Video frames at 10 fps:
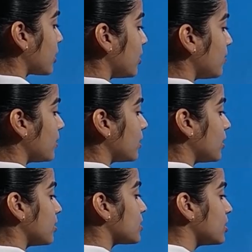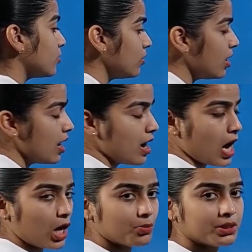a 0.
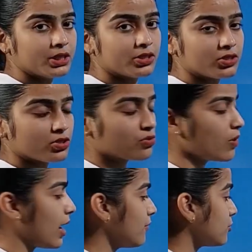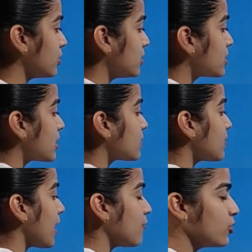How many digits you have? In this case, we
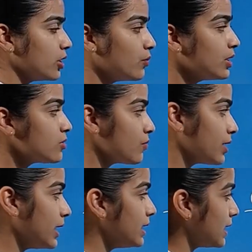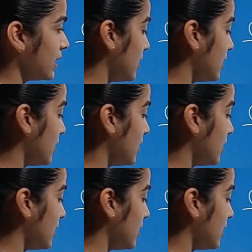have only 1. So we write 10.